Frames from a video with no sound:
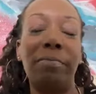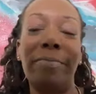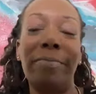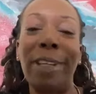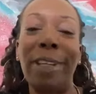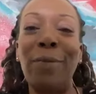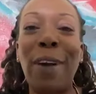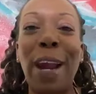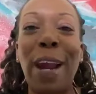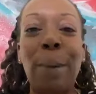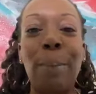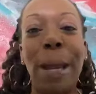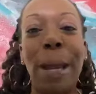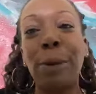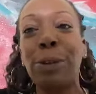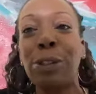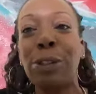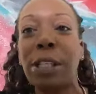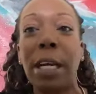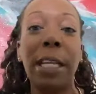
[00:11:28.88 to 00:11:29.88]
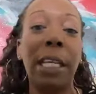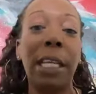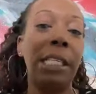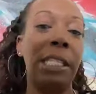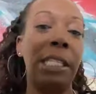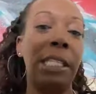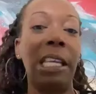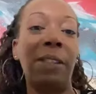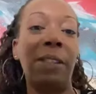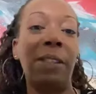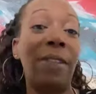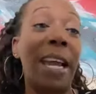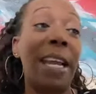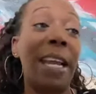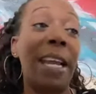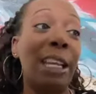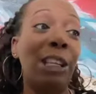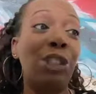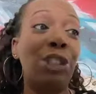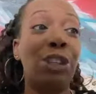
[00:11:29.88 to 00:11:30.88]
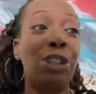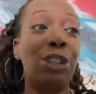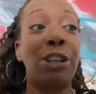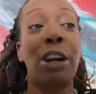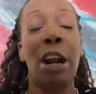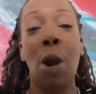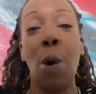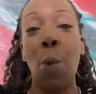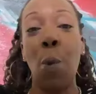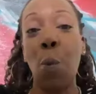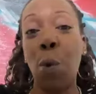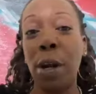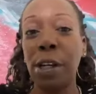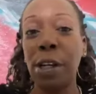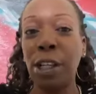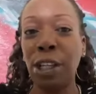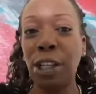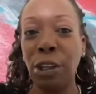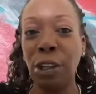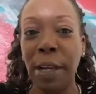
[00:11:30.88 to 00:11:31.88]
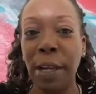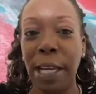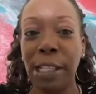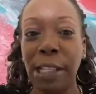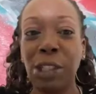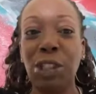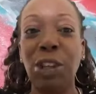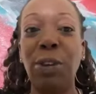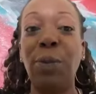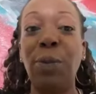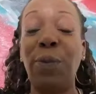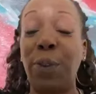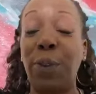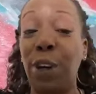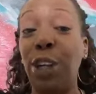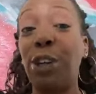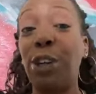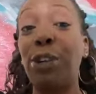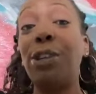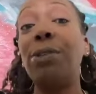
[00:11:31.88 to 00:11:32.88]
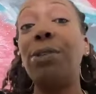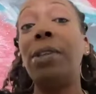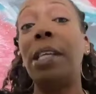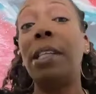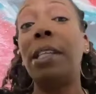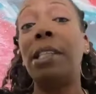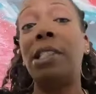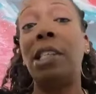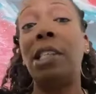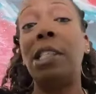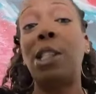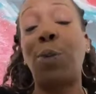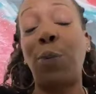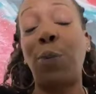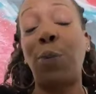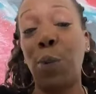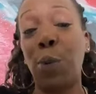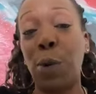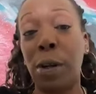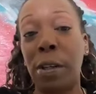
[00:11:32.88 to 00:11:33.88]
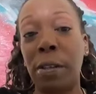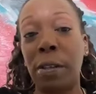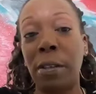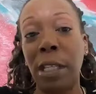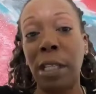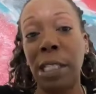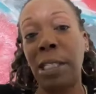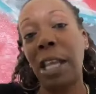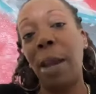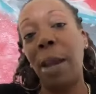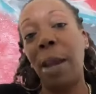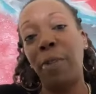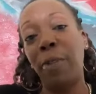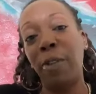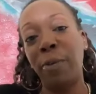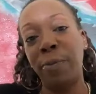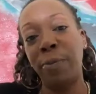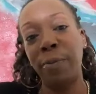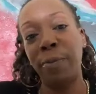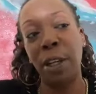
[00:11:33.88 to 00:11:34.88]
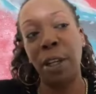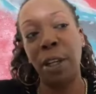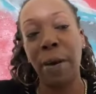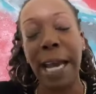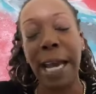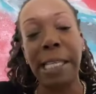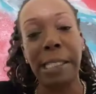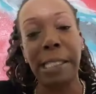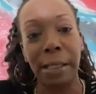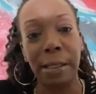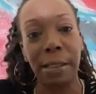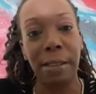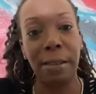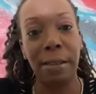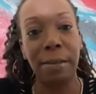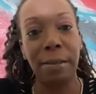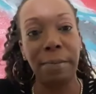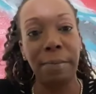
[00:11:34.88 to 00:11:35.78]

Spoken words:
environmental studies, things of that nature. What do you guys do for your due diligence for these type of, assets?